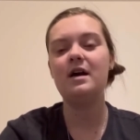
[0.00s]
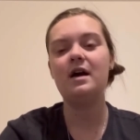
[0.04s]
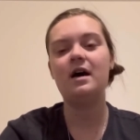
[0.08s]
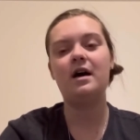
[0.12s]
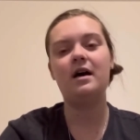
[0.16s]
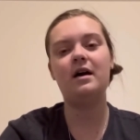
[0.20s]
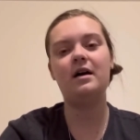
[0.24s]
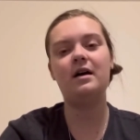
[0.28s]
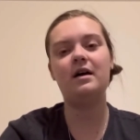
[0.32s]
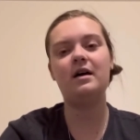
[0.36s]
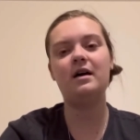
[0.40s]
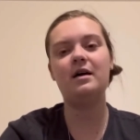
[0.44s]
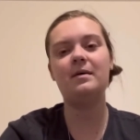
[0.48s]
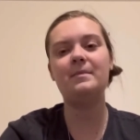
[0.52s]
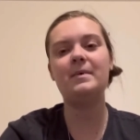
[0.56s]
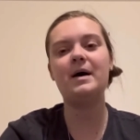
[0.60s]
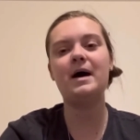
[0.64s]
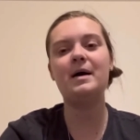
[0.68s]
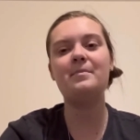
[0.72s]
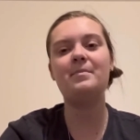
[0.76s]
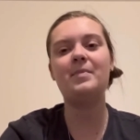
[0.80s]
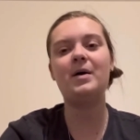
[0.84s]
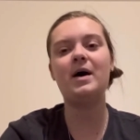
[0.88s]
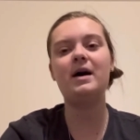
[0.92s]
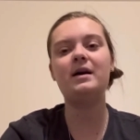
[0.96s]
Um,
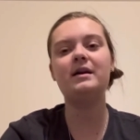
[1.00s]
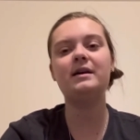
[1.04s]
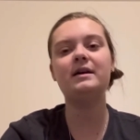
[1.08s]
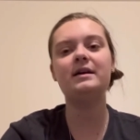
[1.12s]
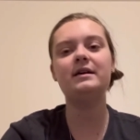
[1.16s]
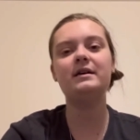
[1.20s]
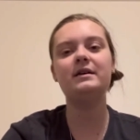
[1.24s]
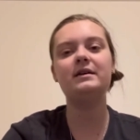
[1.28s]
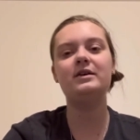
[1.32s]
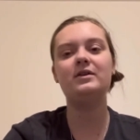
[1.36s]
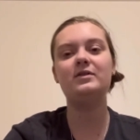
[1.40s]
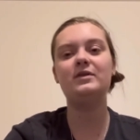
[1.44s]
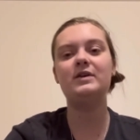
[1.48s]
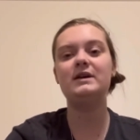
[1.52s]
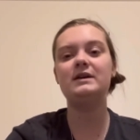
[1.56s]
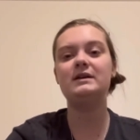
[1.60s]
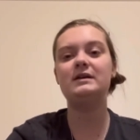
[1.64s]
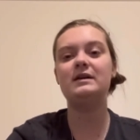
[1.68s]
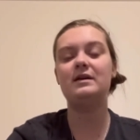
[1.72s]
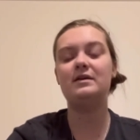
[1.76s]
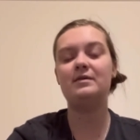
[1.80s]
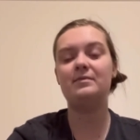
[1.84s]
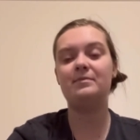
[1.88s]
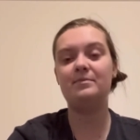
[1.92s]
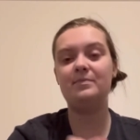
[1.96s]
Ibotta, you can
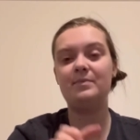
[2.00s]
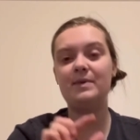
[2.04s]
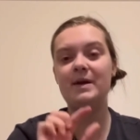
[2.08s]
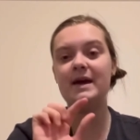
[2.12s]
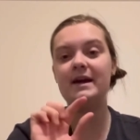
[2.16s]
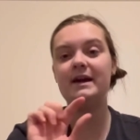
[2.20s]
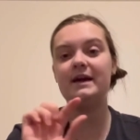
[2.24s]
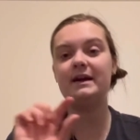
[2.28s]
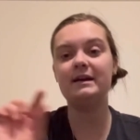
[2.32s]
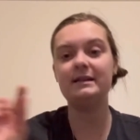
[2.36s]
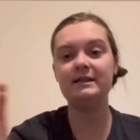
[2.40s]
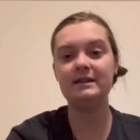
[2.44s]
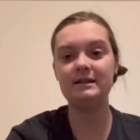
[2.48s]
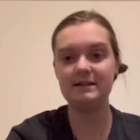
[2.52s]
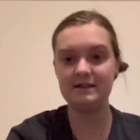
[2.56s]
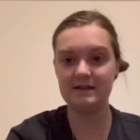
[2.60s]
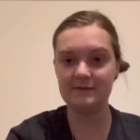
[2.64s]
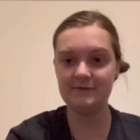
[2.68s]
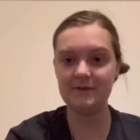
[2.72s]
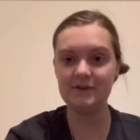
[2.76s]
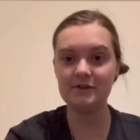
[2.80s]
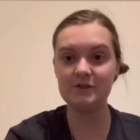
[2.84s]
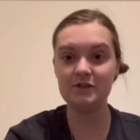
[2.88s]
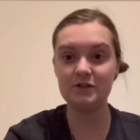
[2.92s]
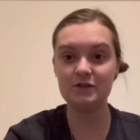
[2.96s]
pick the
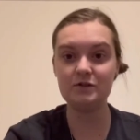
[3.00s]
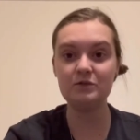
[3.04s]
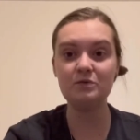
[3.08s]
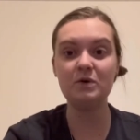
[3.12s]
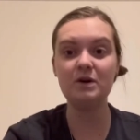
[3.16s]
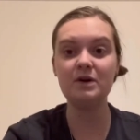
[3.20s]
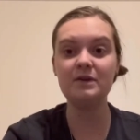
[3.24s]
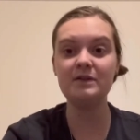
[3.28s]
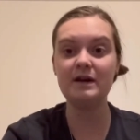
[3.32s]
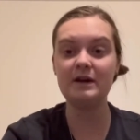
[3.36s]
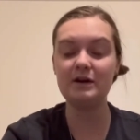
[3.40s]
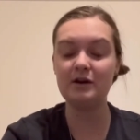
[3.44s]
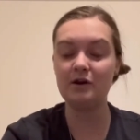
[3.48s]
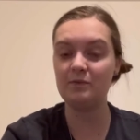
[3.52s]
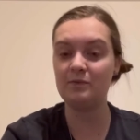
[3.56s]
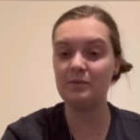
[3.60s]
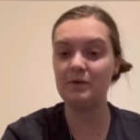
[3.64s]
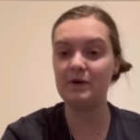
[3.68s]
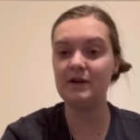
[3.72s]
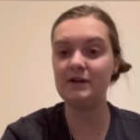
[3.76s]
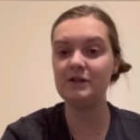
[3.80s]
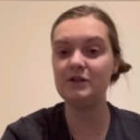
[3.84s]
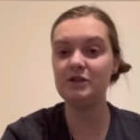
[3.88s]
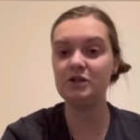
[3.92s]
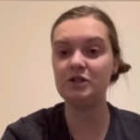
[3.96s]
different store that you're
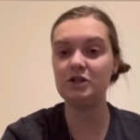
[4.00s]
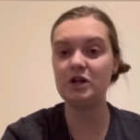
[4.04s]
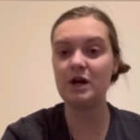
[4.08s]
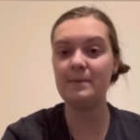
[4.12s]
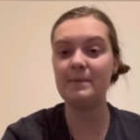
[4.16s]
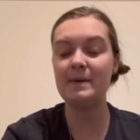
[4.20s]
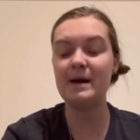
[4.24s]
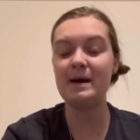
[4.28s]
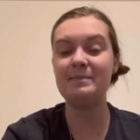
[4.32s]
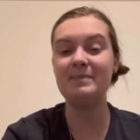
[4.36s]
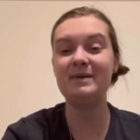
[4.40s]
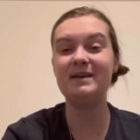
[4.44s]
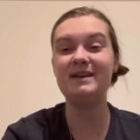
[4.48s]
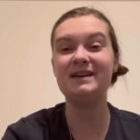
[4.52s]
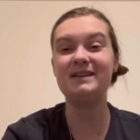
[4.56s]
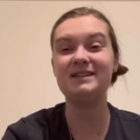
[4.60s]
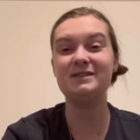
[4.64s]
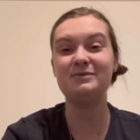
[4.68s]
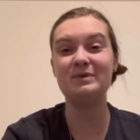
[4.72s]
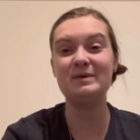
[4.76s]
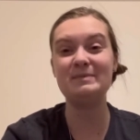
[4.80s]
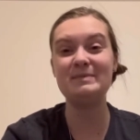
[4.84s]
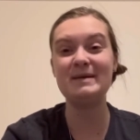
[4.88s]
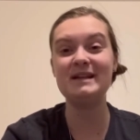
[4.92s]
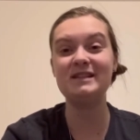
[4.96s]
wanting to shop at because
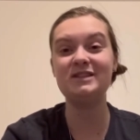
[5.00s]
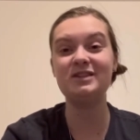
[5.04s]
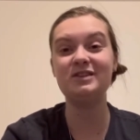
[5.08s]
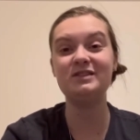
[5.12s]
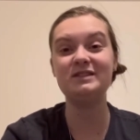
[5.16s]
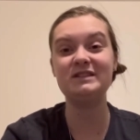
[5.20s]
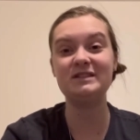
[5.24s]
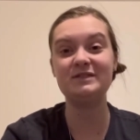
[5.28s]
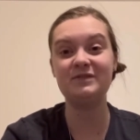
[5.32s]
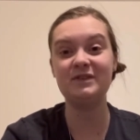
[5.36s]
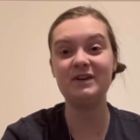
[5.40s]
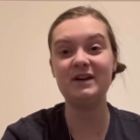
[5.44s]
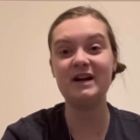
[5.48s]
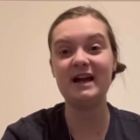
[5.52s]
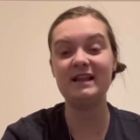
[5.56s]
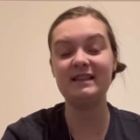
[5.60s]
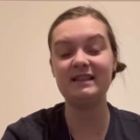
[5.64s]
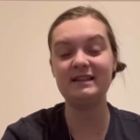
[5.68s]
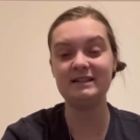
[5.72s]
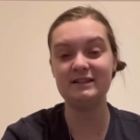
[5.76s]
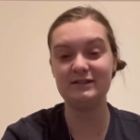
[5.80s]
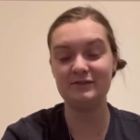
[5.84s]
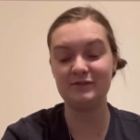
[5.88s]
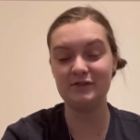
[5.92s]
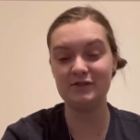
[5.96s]
rebates are different at the
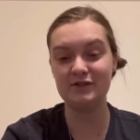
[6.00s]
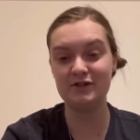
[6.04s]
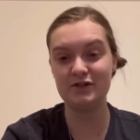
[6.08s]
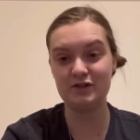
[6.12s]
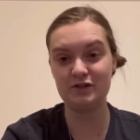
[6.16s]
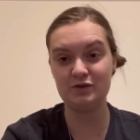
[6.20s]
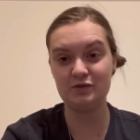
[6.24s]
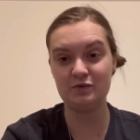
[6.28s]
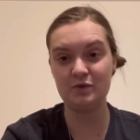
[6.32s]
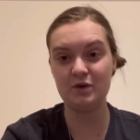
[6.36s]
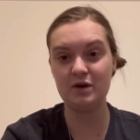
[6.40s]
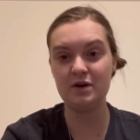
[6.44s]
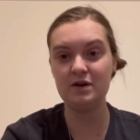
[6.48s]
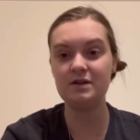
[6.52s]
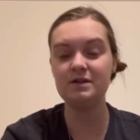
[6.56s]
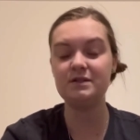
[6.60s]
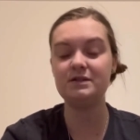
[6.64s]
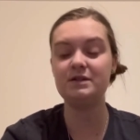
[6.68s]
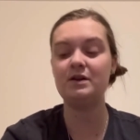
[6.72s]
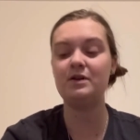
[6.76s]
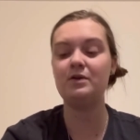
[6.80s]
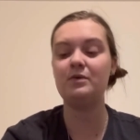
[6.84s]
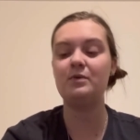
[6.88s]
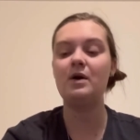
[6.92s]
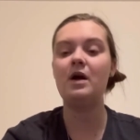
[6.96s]
different stores.
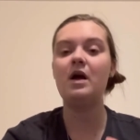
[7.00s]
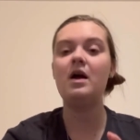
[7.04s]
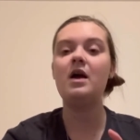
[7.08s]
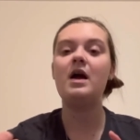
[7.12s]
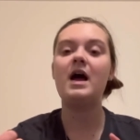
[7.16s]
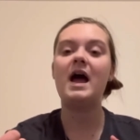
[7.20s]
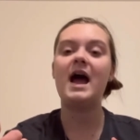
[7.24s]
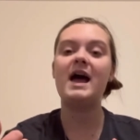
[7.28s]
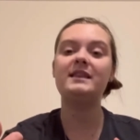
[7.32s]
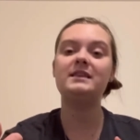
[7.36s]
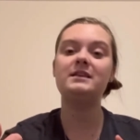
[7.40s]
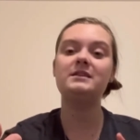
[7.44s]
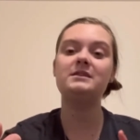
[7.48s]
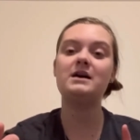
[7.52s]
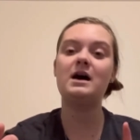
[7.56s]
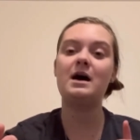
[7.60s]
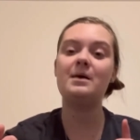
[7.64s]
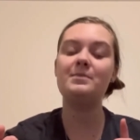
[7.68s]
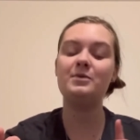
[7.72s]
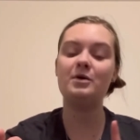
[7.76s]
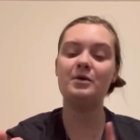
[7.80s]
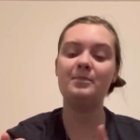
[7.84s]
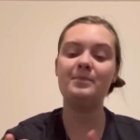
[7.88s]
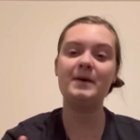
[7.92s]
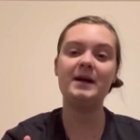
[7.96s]
So at the
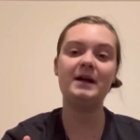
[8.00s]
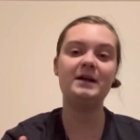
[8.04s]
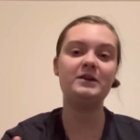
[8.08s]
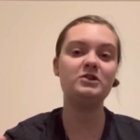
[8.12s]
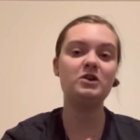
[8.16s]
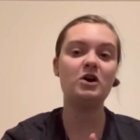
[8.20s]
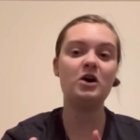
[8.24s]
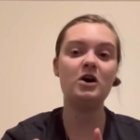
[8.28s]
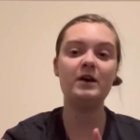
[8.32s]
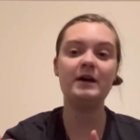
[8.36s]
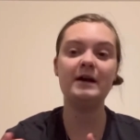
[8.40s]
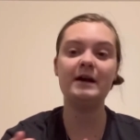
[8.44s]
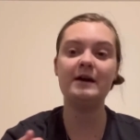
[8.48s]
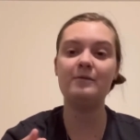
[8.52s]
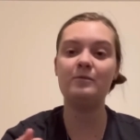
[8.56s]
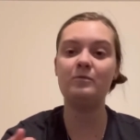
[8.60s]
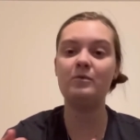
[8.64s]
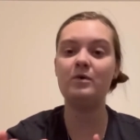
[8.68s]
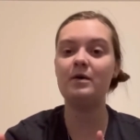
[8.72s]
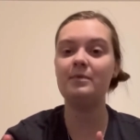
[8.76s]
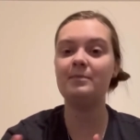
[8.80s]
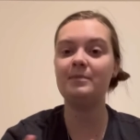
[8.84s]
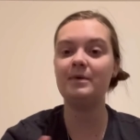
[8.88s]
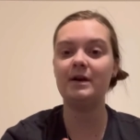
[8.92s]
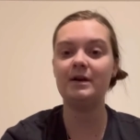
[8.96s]
top, you'll pick Target,
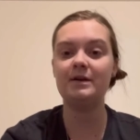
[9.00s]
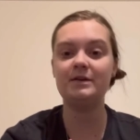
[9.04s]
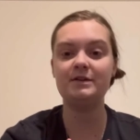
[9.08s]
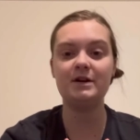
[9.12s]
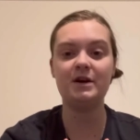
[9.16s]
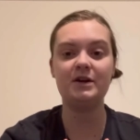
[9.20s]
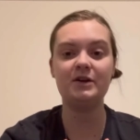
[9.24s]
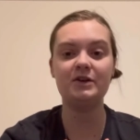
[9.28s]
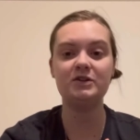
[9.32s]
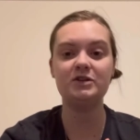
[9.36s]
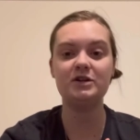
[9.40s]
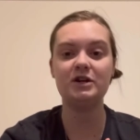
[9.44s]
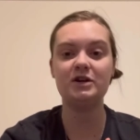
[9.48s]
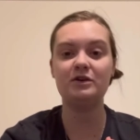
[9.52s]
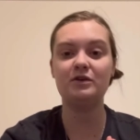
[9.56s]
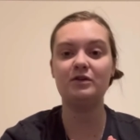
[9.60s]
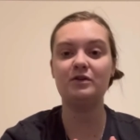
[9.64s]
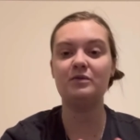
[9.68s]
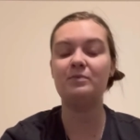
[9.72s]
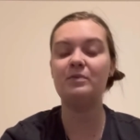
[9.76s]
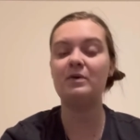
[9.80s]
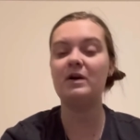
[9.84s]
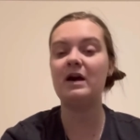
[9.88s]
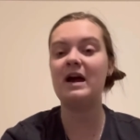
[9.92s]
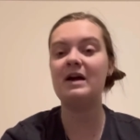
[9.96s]
Walmart, Dollar General,
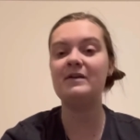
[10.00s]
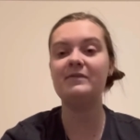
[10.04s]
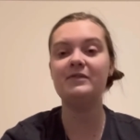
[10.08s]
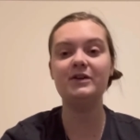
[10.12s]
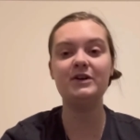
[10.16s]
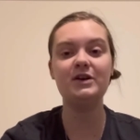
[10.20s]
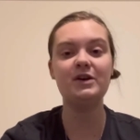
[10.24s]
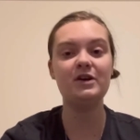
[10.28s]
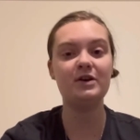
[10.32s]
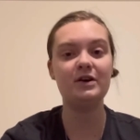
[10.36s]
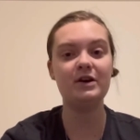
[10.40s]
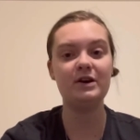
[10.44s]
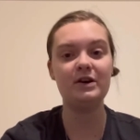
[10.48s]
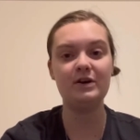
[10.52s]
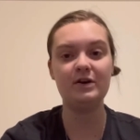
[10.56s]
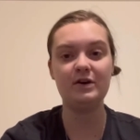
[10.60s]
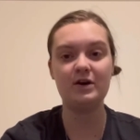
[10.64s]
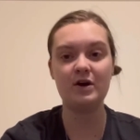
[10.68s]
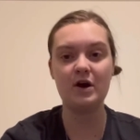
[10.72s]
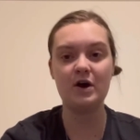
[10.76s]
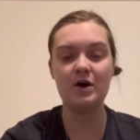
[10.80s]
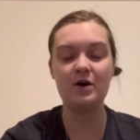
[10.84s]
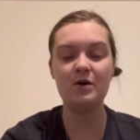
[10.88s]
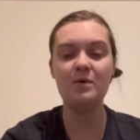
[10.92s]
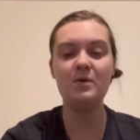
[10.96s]
wherever you're going to
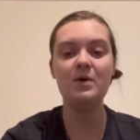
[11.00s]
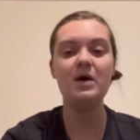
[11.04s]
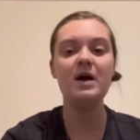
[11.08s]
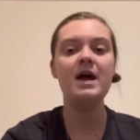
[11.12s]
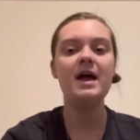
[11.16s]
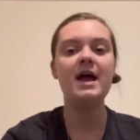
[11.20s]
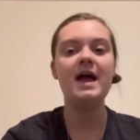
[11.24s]
go.